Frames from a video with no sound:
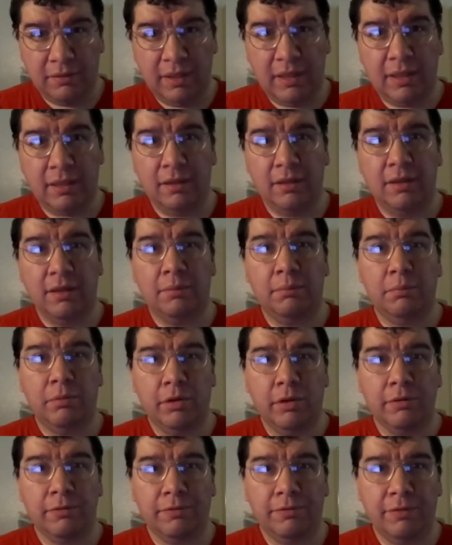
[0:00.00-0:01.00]
then
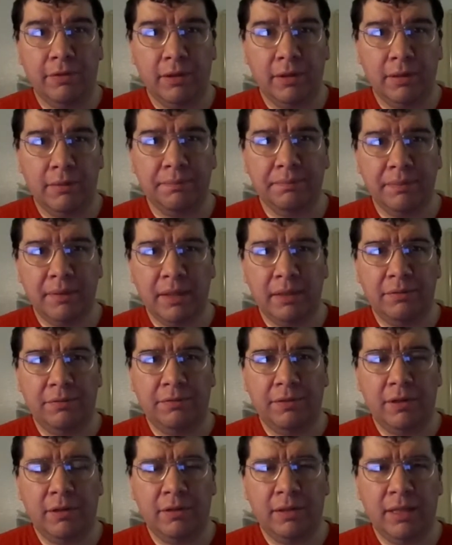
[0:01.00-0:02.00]
Martha had
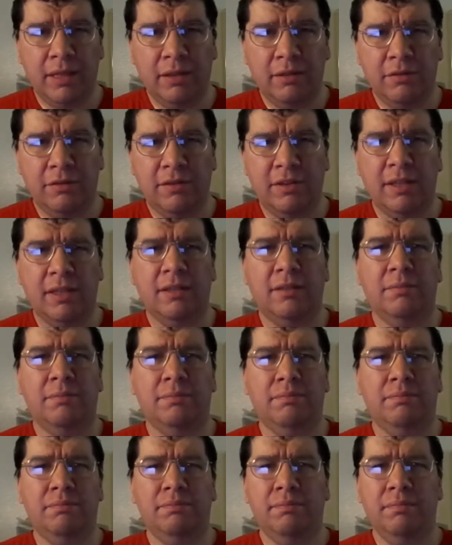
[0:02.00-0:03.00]
found out that
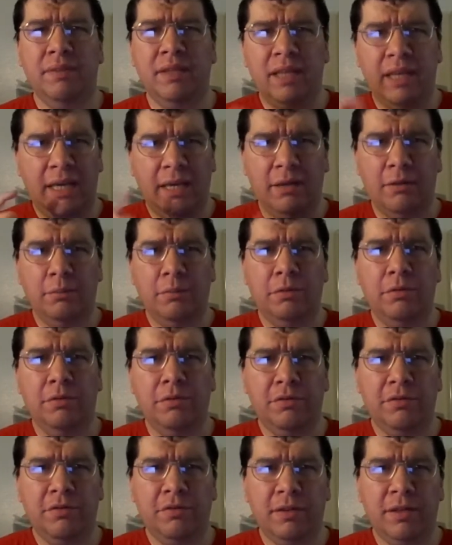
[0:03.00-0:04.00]
the
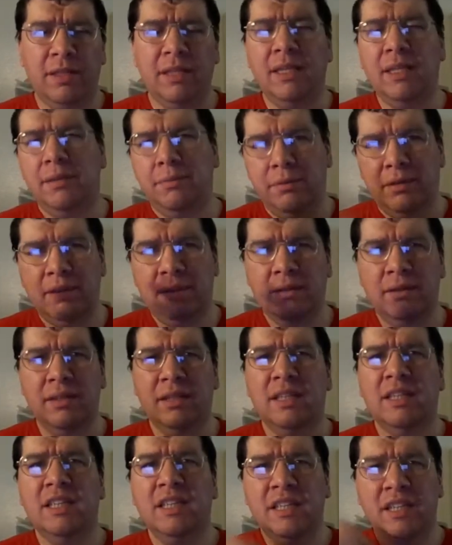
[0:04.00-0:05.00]
animals and even
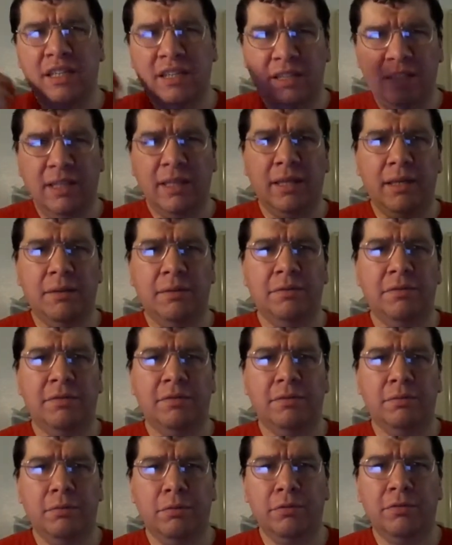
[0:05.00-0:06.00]

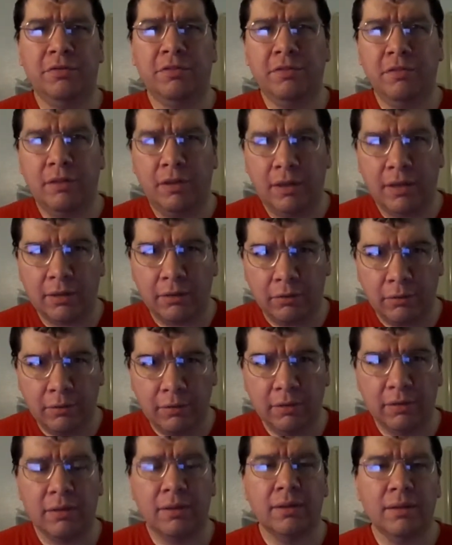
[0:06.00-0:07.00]
Cleves were slaughtered,
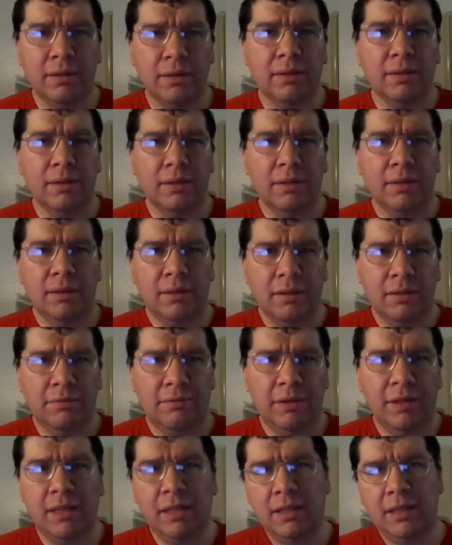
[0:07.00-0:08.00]

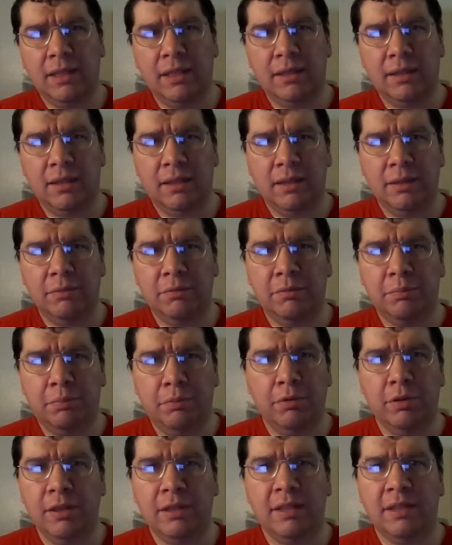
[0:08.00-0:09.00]
thinking that it was
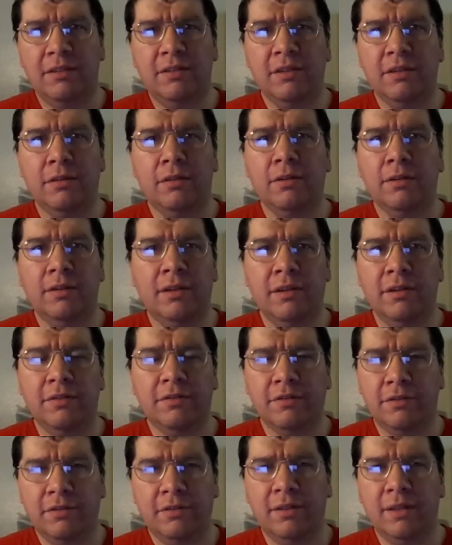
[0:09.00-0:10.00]
Boyd that did all
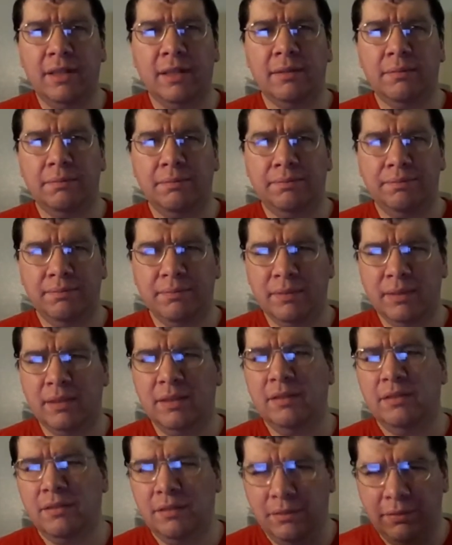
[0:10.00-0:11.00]
this,
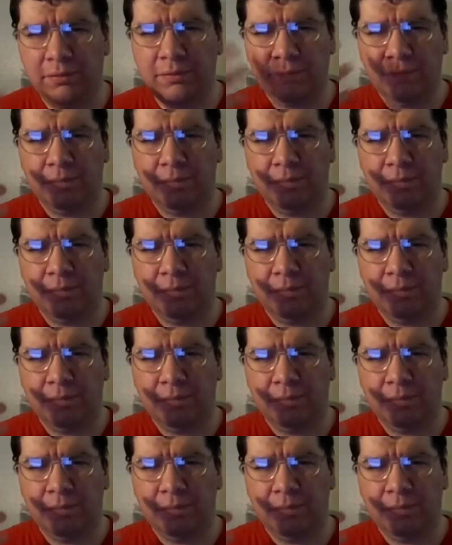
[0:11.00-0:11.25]
because